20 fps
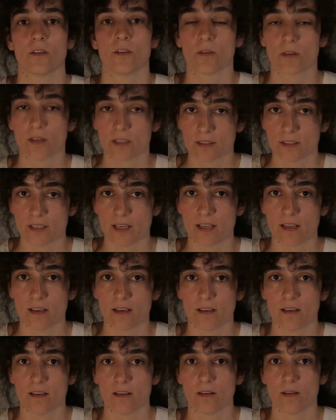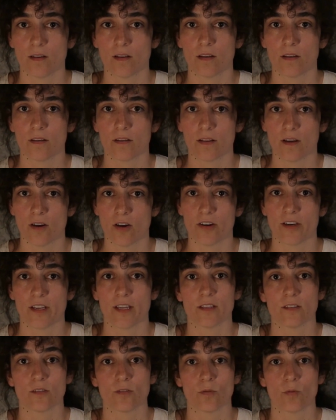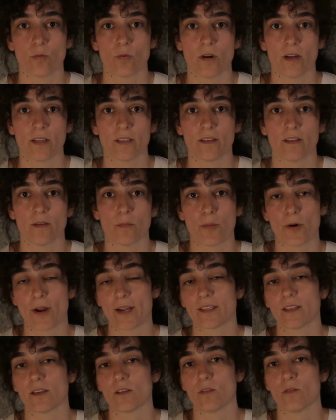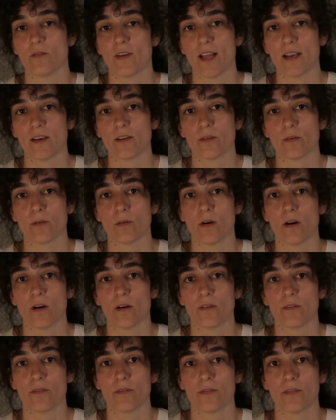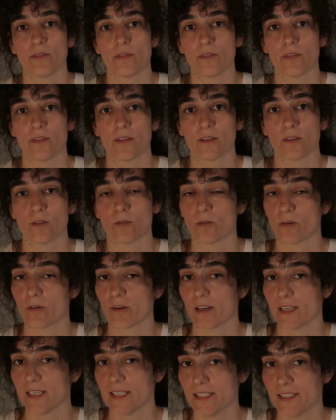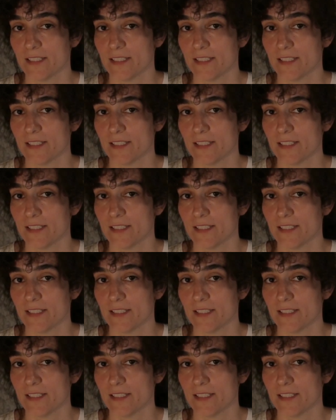You can tell the audience what the practical value of the tutorial